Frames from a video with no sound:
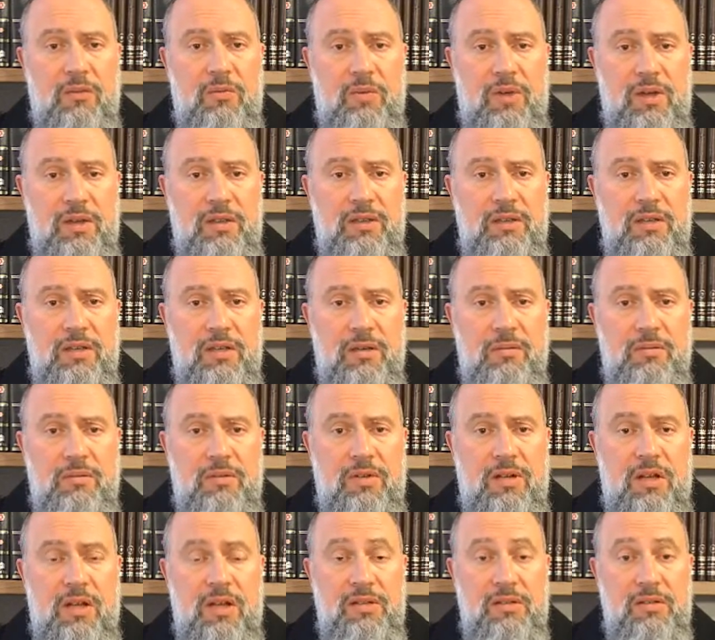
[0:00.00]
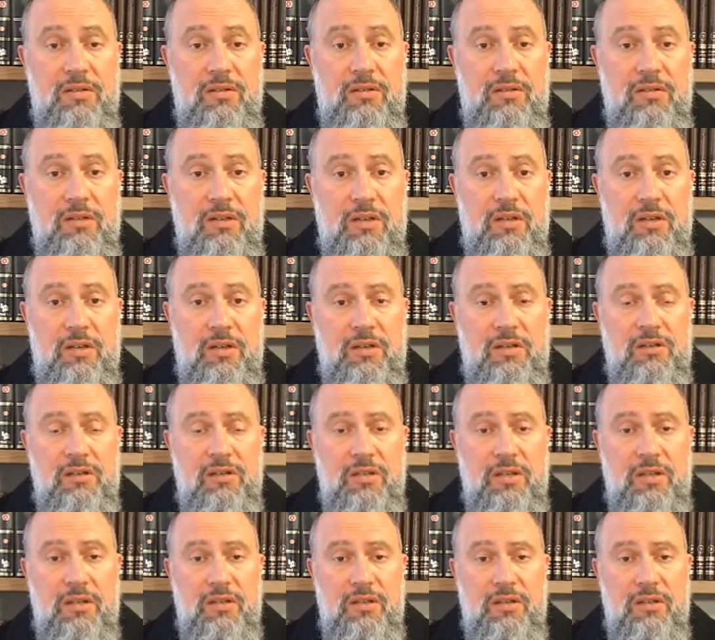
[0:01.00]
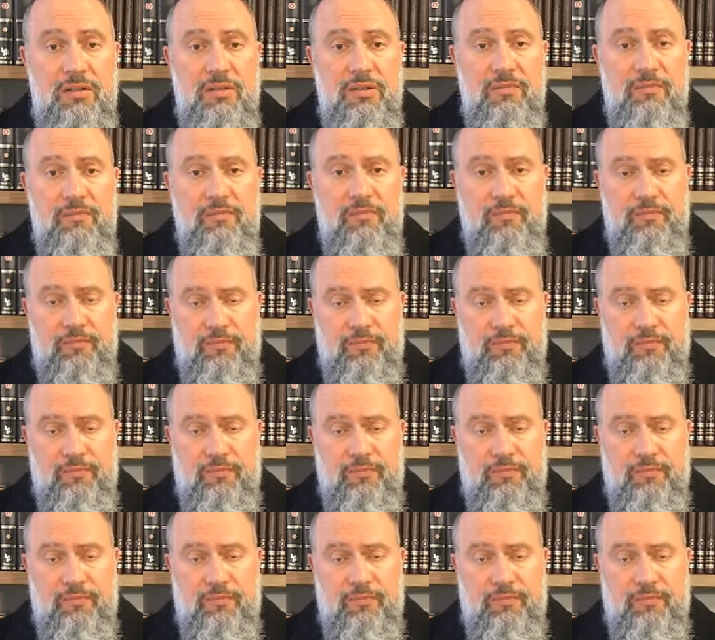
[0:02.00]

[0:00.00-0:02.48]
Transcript: When the Gimel has a Dagesh in it,